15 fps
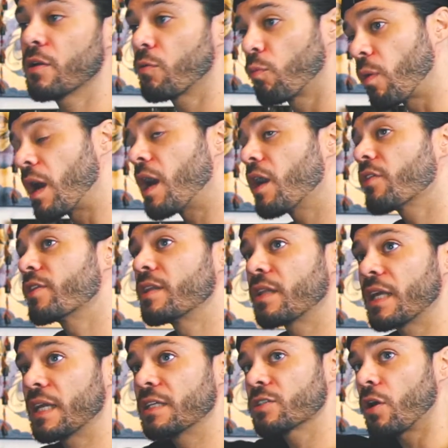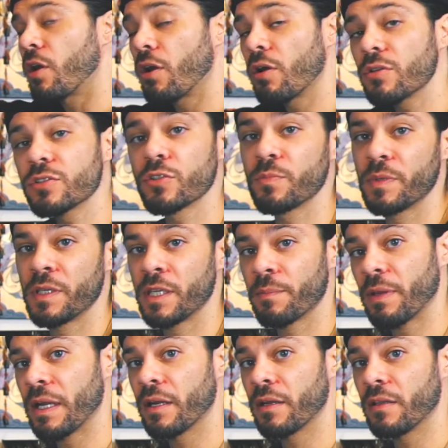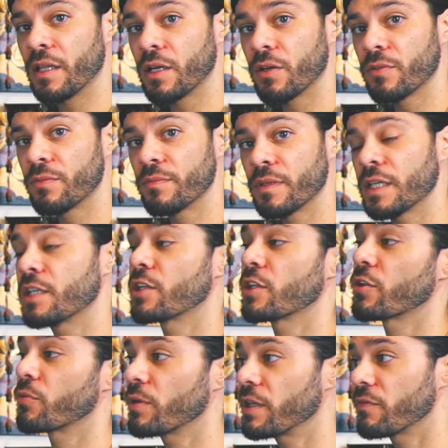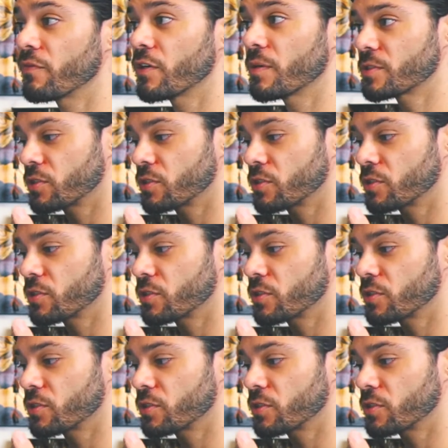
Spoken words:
while the delay is also being paralleled into the reverb.